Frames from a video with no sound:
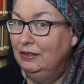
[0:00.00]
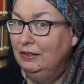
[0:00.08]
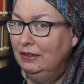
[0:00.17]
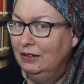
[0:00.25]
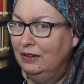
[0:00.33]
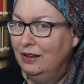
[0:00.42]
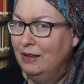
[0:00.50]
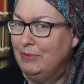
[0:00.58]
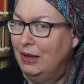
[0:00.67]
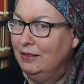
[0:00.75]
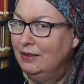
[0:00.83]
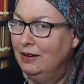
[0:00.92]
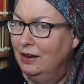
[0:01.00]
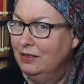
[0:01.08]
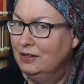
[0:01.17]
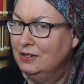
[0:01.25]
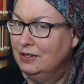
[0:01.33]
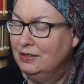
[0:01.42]
a little about the
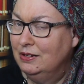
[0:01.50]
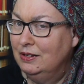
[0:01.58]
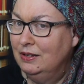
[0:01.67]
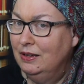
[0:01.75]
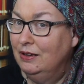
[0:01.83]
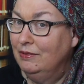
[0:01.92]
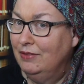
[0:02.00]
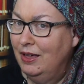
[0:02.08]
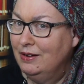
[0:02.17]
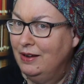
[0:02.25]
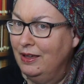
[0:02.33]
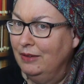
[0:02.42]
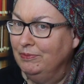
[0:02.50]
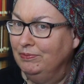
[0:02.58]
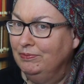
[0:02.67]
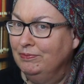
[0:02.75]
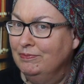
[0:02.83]
authenticity of that name.